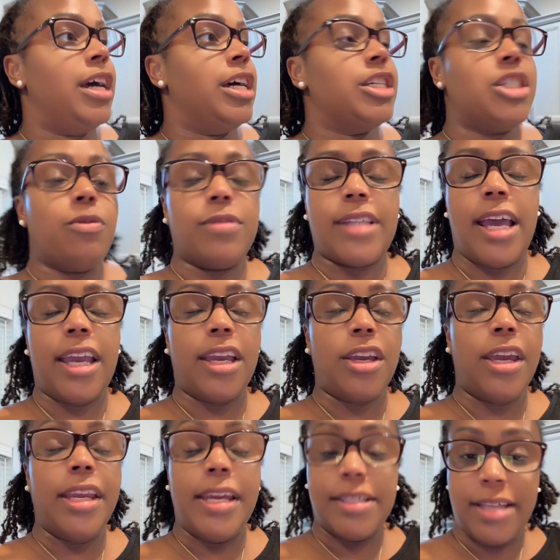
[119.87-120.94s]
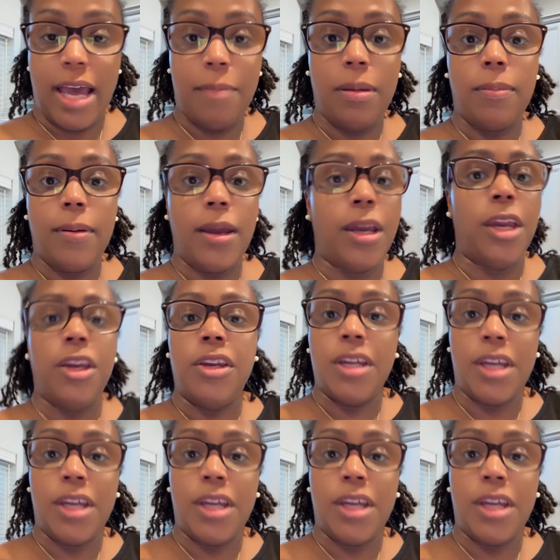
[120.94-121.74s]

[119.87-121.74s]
She was like, he needs an EpiPen and you need to